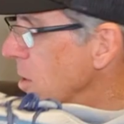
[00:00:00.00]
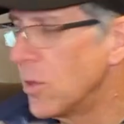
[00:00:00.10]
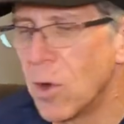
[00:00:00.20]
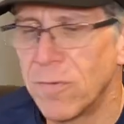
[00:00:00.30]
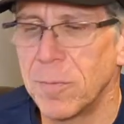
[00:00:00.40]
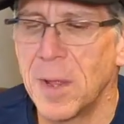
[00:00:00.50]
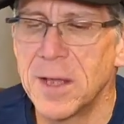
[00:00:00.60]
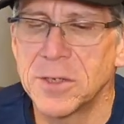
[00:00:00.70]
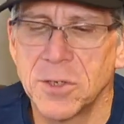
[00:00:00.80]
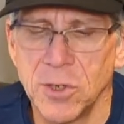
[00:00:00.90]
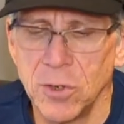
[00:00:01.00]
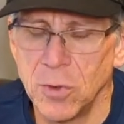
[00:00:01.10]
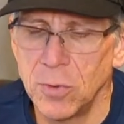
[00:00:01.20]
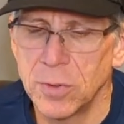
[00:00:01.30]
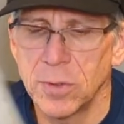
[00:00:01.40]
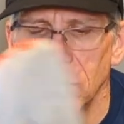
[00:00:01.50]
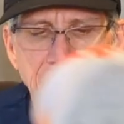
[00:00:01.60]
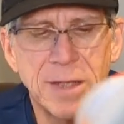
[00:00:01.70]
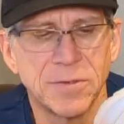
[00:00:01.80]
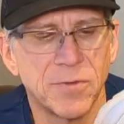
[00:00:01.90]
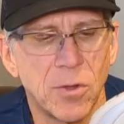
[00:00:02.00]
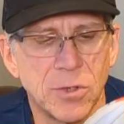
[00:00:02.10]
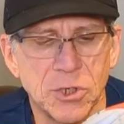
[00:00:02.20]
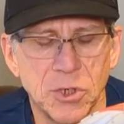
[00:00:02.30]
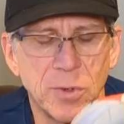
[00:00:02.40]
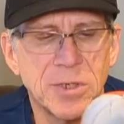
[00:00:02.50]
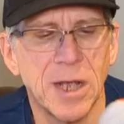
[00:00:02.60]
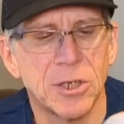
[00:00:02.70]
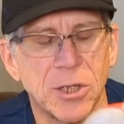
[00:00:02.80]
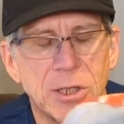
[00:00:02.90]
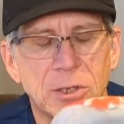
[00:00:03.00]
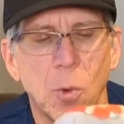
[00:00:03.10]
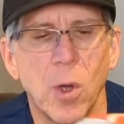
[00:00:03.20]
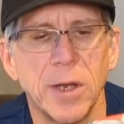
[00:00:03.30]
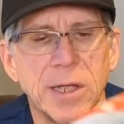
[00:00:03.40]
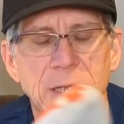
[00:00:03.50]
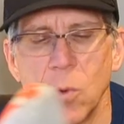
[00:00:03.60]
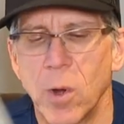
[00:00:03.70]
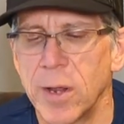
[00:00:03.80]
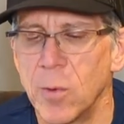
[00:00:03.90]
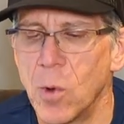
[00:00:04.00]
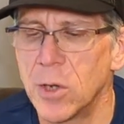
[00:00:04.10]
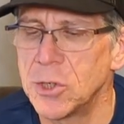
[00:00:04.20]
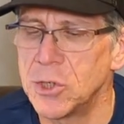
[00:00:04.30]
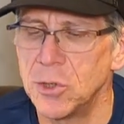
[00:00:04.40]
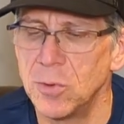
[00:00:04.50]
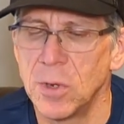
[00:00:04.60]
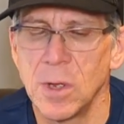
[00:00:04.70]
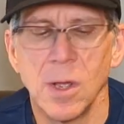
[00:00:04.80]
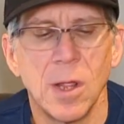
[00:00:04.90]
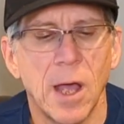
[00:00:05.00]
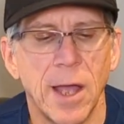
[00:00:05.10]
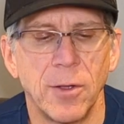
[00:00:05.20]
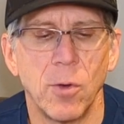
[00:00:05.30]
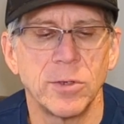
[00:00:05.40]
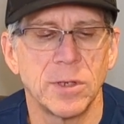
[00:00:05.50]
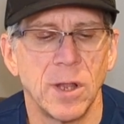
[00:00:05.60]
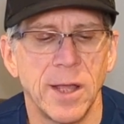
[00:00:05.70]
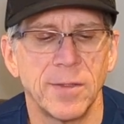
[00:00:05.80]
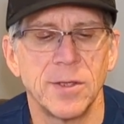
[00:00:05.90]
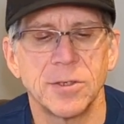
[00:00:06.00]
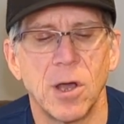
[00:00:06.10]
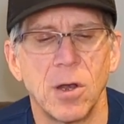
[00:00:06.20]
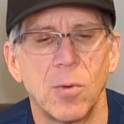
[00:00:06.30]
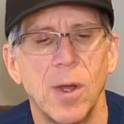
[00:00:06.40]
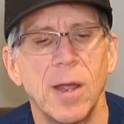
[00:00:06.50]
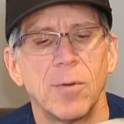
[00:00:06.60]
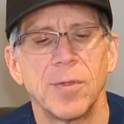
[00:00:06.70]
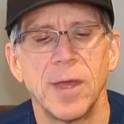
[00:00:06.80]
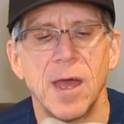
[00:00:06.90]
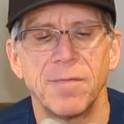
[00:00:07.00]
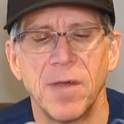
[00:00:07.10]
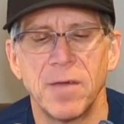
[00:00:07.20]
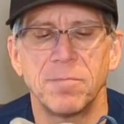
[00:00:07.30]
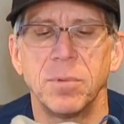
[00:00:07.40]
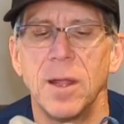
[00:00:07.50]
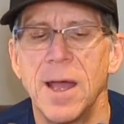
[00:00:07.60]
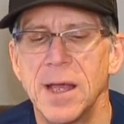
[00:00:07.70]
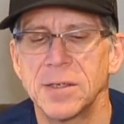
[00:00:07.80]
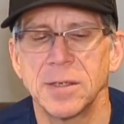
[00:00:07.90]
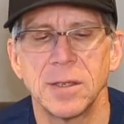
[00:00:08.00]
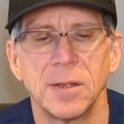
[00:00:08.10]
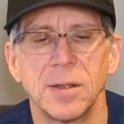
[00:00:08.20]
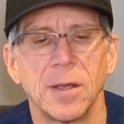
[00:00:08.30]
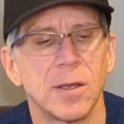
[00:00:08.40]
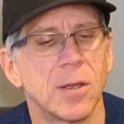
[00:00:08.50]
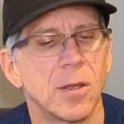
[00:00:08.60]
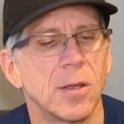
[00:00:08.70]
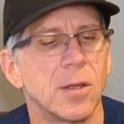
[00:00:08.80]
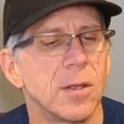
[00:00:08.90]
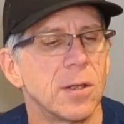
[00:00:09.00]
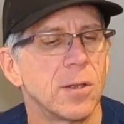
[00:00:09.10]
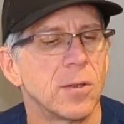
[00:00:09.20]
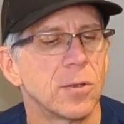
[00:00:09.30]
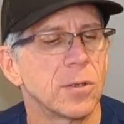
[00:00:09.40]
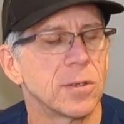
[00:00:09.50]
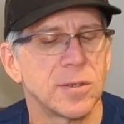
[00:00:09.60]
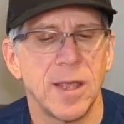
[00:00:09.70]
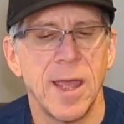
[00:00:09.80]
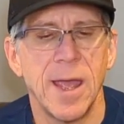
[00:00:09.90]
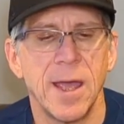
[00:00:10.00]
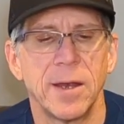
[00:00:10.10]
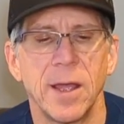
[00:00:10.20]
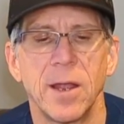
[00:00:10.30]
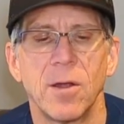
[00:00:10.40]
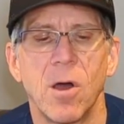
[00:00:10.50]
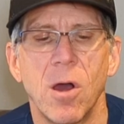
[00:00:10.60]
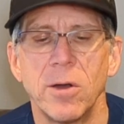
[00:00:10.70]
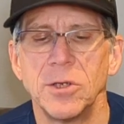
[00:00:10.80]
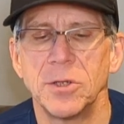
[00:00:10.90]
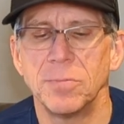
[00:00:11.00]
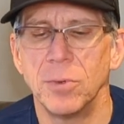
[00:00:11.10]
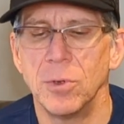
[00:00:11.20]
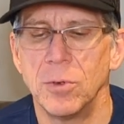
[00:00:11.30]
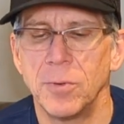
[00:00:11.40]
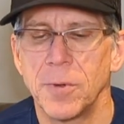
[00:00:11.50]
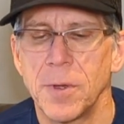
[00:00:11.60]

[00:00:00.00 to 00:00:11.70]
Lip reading: Nova Blast 2. You guys have known this shoe. It's actually a 2021 shoe. I always like this colorway with the FF Blast and the tan and orange and blue.